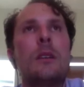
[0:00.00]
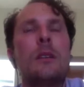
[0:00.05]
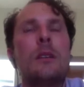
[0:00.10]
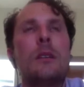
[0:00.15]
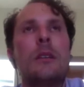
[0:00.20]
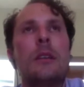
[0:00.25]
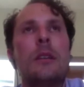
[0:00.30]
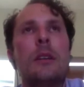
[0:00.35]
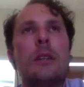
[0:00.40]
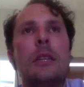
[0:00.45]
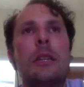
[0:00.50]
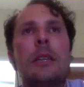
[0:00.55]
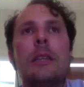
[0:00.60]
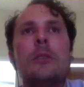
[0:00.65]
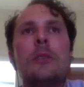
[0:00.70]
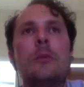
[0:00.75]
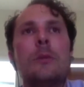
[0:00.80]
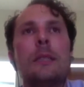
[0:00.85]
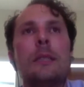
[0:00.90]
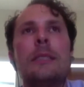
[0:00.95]
They're a
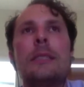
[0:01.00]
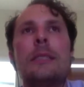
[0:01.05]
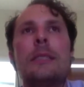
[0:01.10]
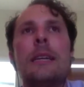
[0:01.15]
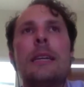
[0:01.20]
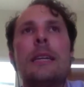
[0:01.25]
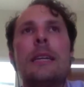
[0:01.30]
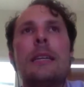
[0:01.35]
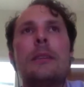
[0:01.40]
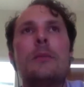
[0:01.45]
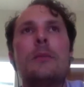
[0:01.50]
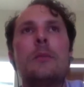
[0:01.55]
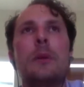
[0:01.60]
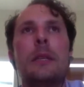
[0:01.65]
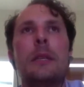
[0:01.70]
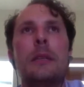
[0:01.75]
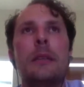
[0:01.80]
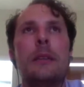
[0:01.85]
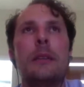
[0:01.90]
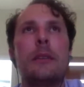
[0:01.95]
little mistaken,
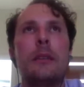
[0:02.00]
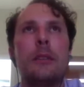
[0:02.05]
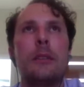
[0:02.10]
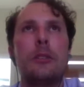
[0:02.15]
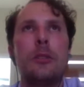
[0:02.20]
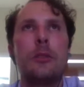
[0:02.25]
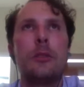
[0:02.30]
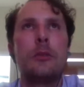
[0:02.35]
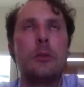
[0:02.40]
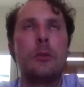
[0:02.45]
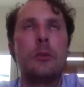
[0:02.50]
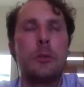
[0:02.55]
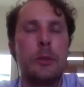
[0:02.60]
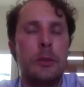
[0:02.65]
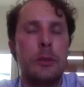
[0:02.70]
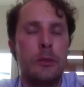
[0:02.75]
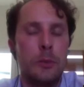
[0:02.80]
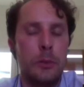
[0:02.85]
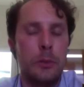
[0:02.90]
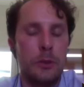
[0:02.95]
but the general
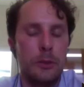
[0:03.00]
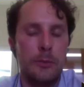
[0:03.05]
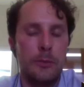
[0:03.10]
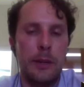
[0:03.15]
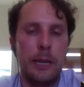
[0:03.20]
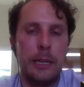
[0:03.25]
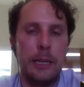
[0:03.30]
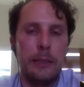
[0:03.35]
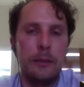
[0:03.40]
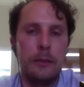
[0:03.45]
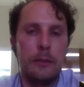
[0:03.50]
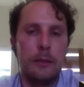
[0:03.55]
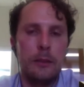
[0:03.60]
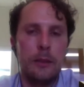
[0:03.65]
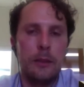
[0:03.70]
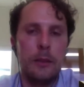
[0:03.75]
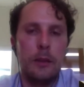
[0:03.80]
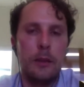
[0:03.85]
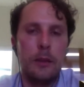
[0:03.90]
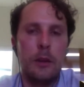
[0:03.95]
principle is right.
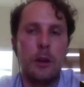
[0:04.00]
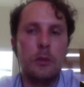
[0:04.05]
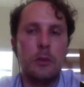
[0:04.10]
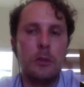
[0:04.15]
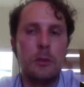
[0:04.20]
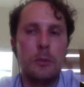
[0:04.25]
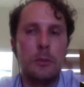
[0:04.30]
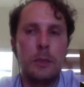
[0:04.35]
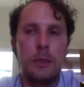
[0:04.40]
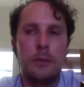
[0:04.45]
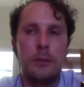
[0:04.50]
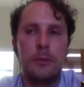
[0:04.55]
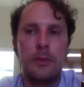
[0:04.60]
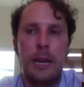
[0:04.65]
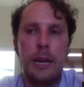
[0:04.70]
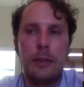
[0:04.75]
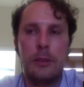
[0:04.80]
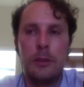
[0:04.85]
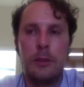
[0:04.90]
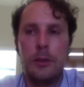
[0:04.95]
The ultimate
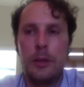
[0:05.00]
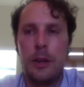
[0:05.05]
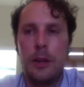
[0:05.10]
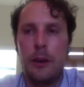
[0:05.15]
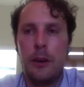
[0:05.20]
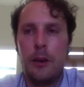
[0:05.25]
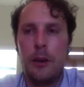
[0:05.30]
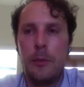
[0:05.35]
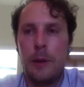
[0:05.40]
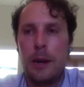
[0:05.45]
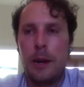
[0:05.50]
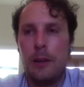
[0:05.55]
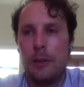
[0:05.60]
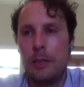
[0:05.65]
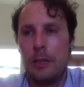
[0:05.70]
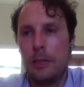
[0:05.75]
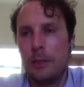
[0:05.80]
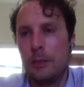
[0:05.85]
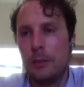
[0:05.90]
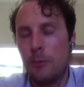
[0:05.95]
factor you care
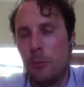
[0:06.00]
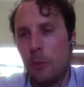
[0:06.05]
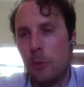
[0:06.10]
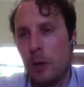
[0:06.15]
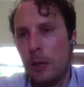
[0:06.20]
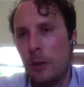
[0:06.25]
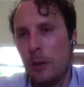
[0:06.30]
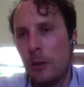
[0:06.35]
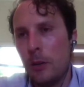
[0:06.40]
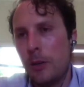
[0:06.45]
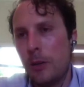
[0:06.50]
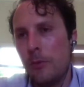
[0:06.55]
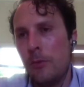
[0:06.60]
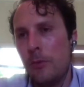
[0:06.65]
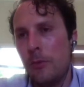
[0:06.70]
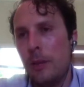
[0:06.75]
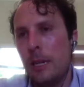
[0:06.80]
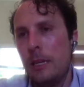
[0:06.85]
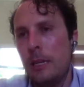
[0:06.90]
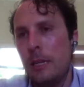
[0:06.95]
about is what are
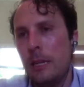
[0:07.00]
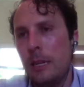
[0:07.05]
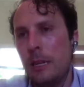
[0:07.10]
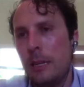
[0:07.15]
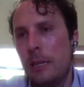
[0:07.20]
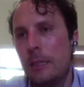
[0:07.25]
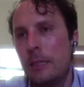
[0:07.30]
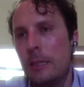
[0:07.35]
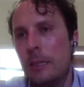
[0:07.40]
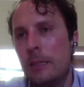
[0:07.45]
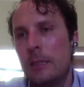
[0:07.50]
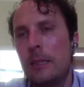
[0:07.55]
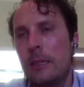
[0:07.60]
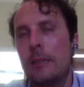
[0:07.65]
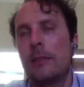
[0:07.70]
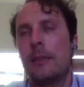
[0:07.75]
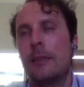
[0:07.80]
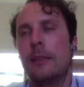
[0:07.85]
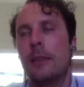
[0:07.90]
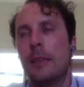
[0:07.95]
you eating, and is
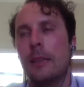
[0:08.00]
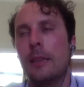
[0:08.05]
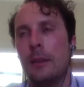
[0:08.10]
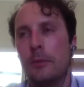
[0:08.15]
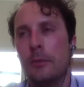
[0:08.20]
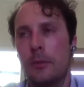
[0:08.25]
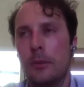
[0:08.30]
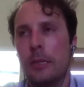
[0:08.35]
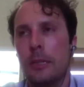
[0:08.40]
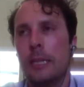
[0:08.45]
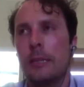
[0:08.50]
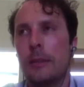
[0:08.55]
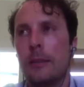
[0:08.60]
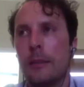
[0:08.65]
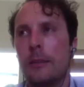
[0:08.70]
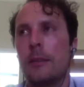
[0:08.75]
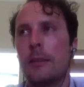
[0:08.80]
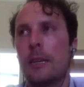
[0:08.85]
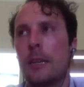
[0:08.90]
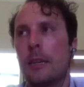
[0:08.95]
it delivering
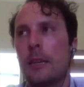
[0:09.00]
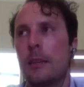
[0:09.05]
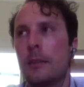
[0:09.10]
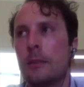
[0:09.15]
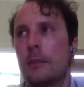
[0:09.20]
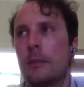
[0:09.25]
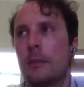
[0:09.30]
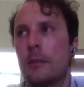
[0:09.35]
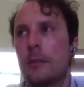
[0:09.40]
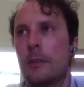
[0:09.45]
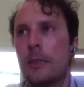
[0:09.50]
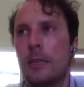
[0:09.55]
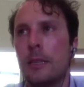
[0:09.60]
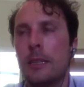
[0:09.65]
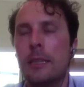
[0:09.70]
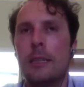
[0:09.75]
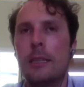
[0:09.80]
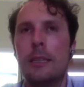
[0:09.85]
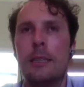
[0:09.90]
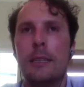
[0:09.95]
the things?
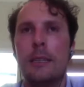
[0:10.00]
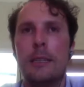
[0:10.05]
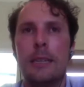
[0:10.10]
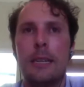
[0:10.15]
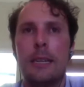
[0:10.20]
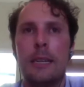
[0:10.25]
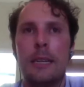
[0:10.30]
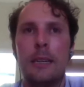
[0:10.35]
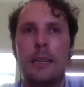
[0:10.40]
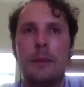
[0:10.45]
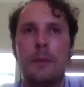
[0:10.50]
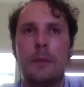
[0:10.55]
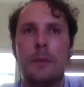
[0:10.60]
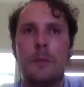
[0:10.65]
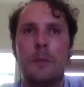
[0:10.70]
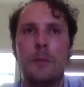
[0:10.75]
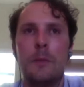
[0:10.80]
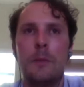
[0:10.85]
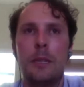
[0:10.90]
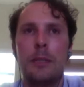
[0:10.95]

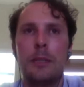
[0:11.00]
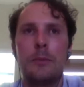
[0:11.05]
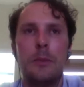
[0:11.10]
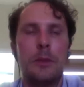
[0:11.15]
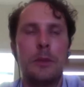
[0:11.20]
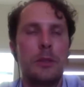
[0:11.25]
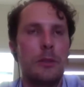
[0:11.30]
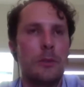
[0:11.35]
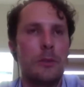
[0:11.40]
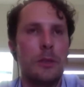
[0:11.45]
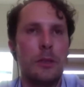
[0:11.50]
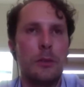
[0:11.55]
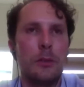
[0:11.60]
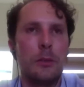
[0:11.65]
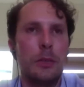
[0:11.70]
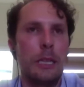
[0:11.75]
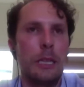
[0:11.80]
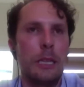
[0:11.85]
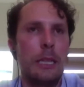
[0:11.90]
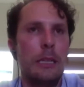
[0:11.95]
Because most of us
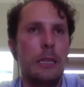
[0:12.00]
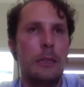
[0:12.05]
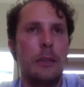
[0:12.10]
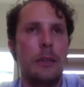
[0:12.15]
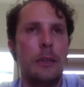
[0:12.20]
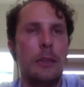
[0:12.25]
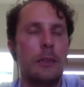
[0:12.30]
don't eat